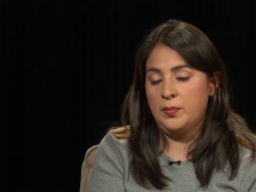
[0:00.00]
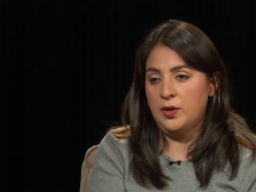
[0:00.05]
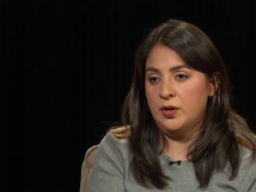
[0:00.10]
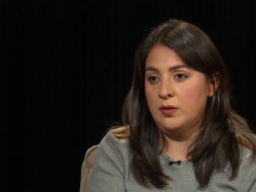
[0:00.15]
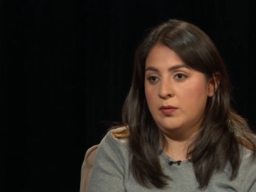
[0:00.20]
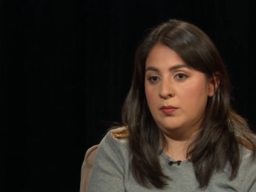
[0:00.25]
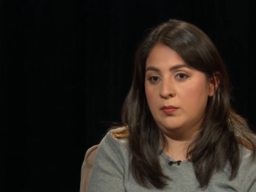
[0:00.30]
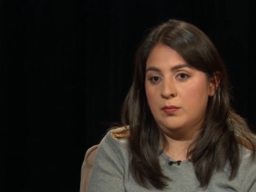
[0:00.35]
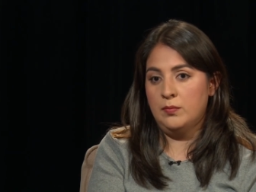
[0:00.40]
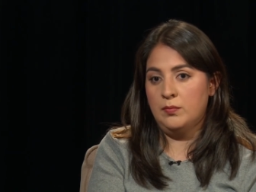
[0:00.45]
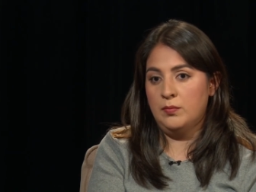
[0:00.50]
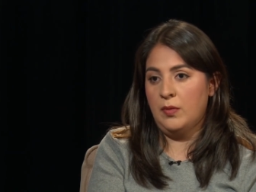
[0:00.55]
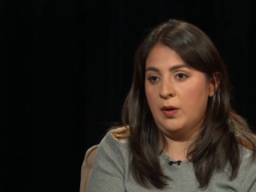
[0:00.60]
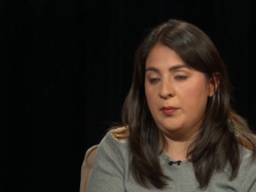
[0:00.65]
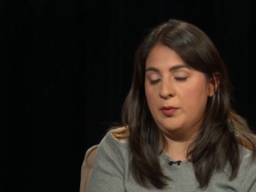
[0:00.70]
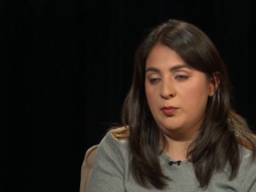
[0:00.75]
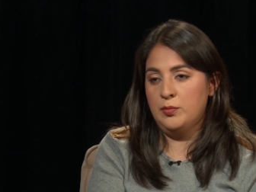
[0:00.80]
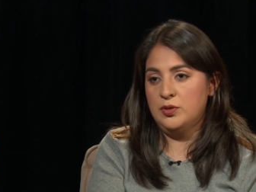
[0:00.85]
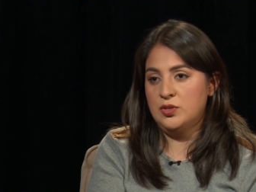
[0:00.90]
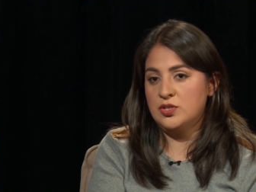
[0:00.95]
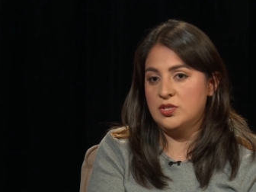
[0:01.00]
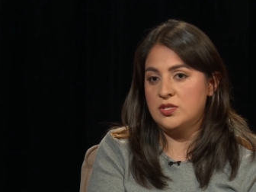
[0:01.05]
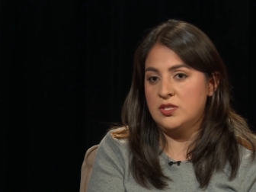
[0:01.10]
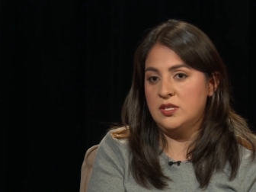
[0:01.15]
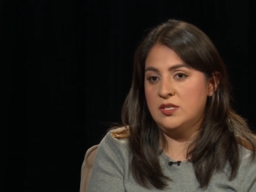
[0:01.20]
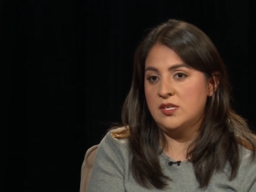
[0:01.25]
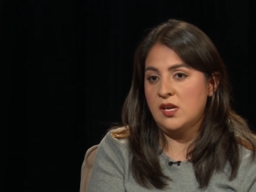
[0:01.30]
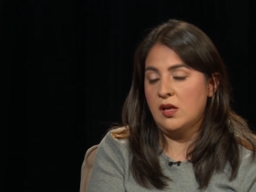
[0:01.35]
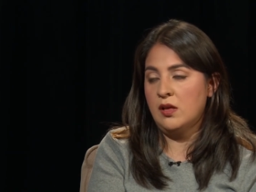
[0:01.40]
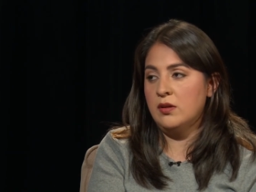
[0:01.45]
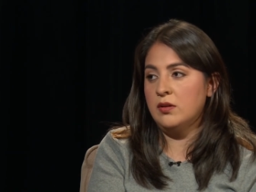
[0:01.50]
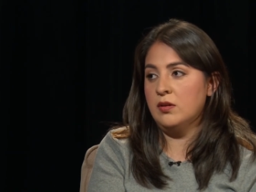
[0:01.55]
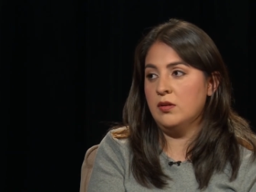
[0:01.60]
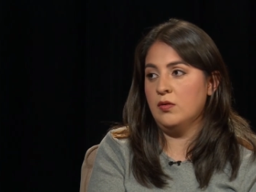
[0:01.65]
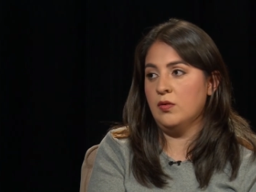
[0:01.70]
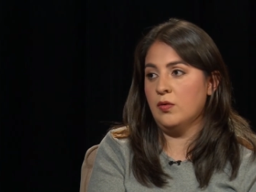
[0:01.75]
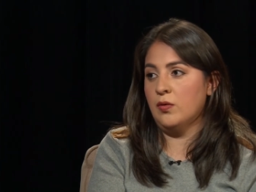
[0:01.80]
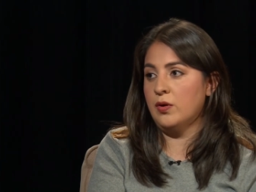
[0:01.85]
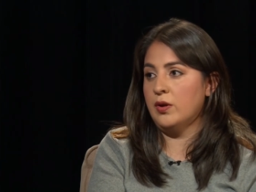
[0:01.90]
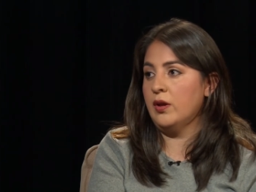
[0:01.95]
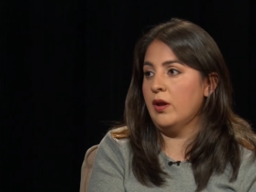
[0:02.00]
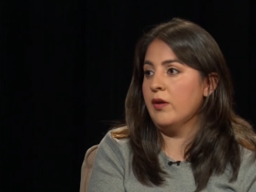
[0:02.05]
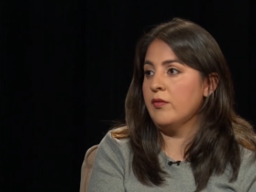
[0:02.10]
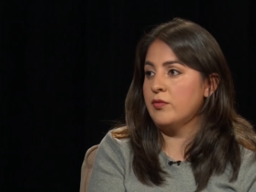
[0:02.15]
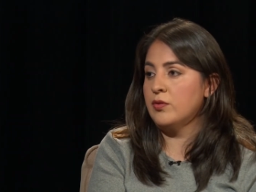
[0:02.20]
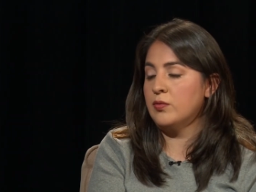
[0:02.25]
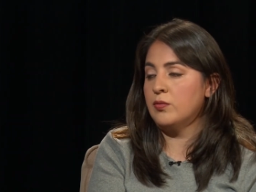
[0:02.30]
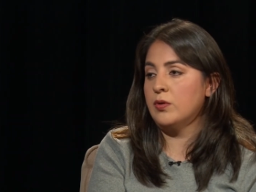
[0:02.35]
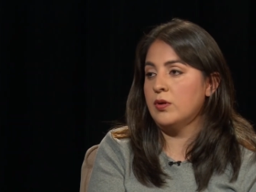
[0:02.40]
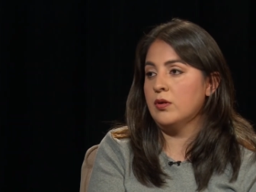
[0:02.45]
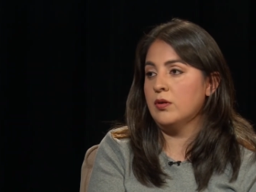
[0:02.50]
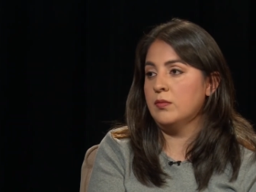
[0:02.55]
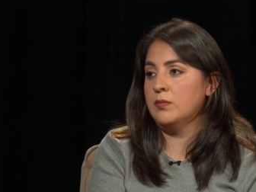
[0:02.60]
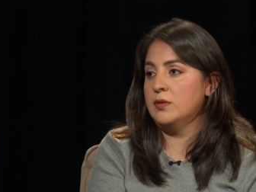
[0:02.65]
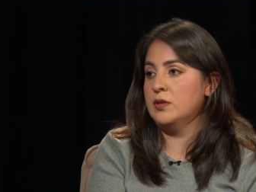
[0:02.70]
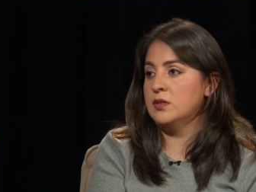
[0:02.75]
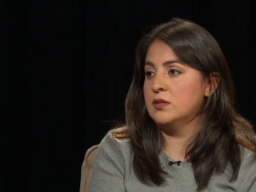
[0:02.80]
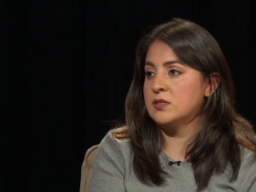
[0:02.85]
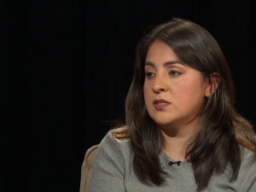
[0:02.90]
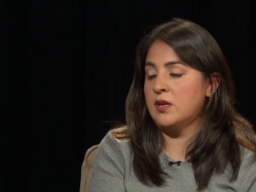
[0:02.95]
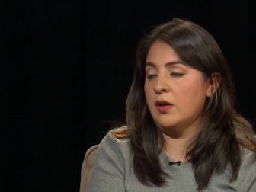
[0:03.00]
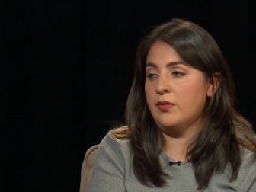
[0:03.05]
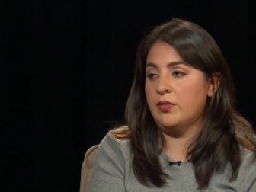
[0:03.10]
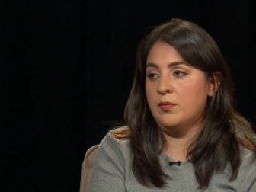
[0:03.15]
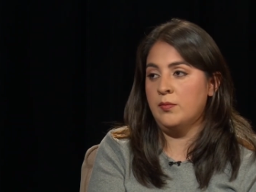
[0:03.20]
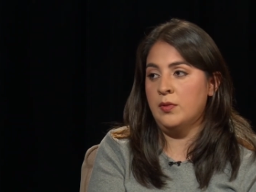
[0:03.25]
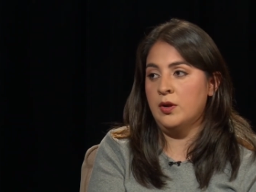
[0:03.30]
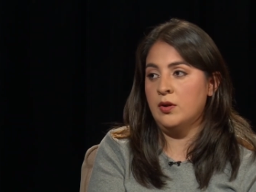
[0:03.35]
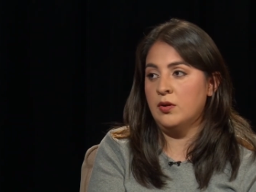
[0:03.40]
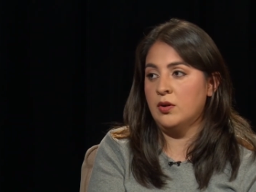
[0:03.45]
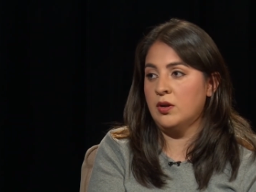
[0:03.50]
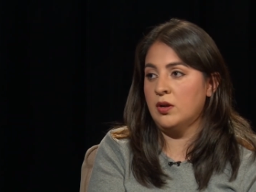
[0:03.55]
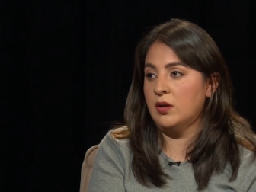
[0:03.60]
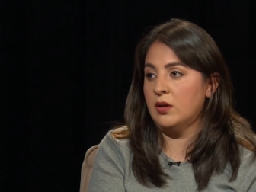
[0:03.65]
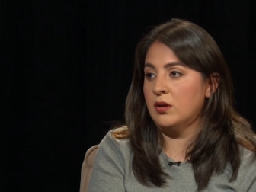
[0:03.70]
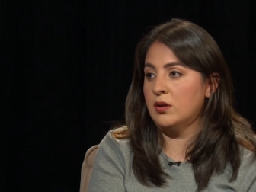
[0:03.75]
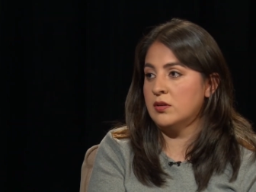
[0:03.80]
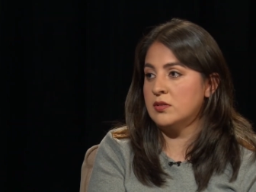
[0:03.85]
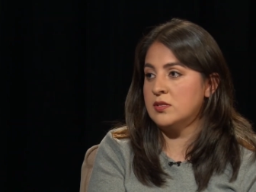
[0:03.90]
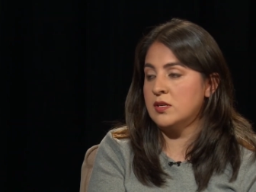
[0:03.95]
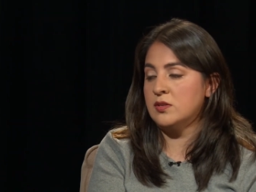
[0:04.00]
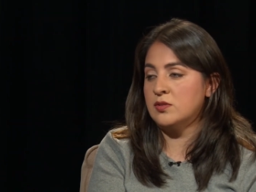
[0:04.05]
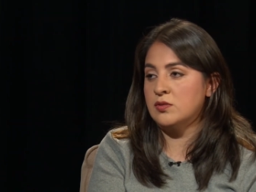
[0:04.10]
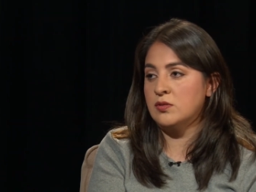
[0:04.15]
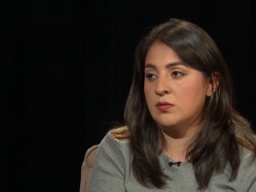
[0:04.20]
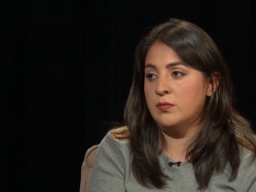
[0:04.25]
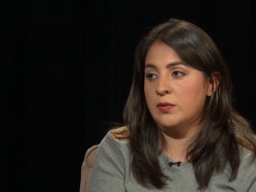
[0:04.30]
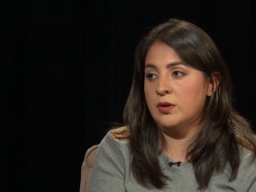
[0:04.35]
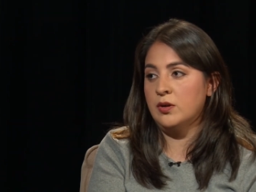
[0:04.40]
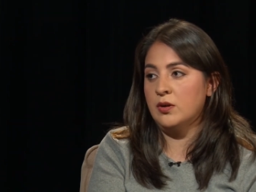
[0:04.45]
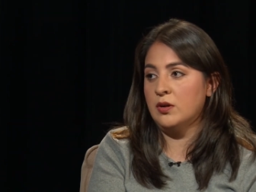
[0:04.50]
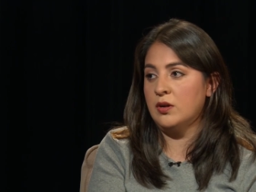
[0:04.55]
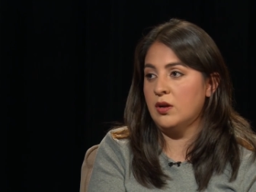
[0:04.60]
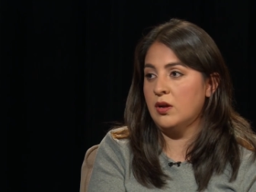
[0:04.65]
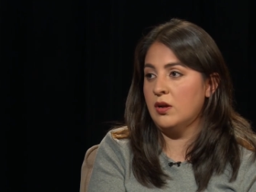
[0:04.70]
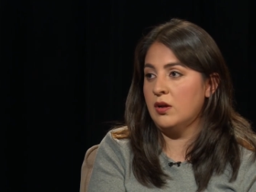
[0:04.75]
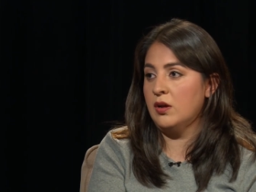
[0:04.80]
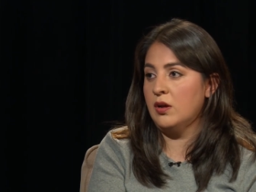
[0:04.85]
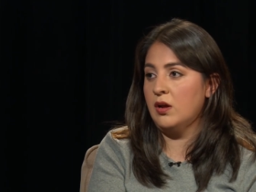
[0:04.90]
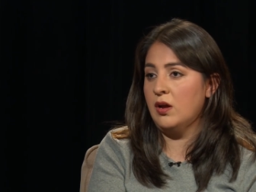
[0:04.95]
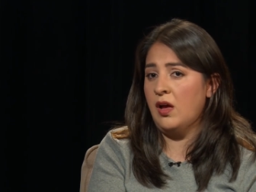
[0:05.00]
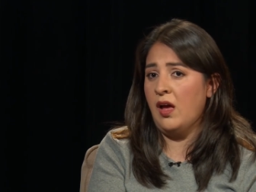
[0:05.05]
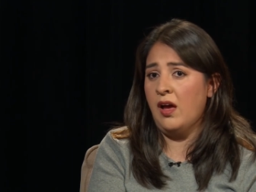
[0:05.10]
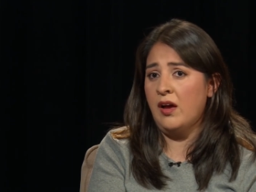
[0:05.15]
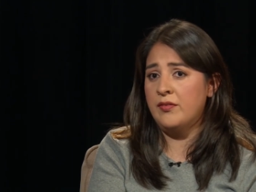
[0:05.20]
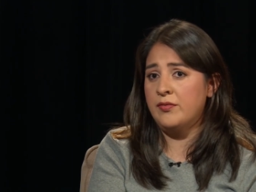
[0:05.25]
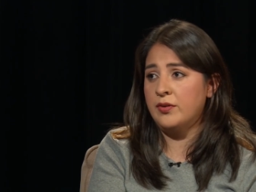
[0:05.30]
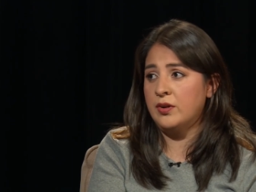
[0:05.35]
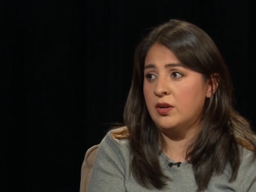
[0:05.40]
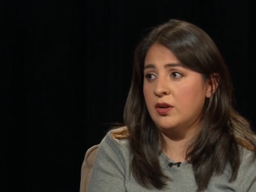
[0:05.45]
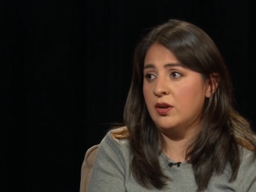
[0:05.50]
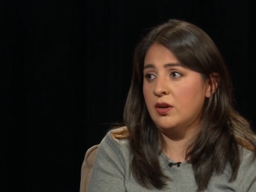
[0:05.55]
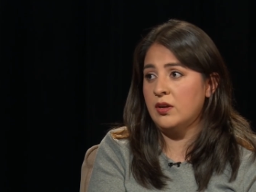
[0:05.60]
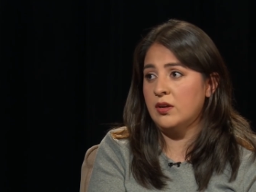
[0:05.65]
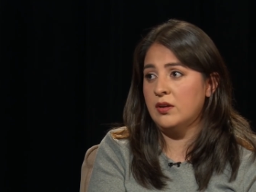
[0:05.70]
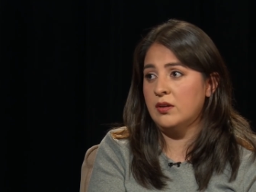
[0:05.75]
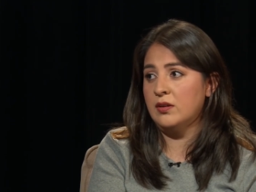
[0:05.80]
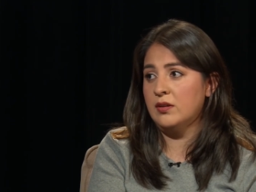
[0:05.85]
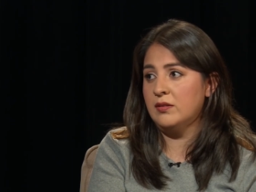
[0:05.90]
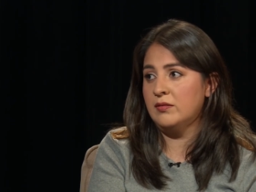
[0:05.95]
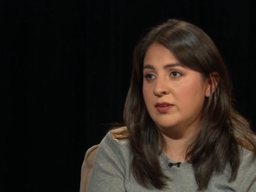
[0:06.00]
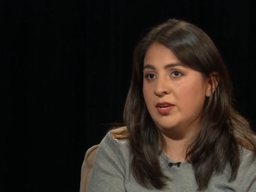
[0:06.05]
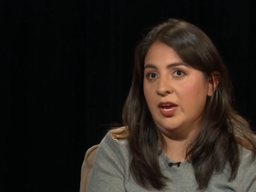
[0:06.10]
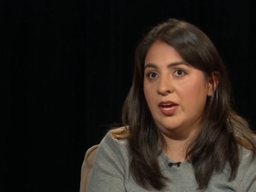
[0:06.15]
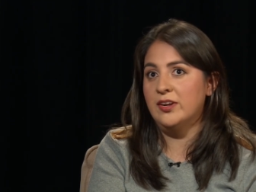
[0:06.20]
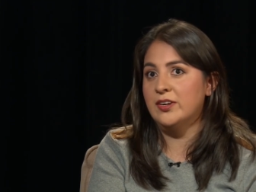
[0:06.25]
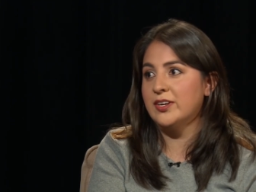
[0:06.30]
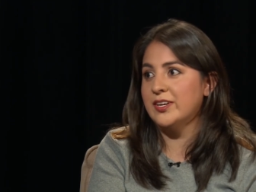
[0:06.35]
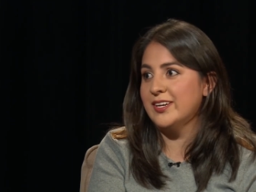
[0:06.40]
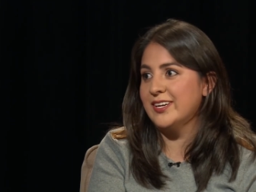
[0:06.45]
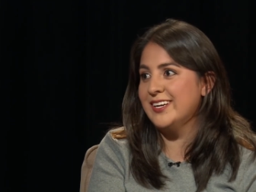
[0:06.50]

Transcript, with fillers: But I mean, we just see talent growing everywhere. I mean, South America, Central America, mm. Africa, Canada.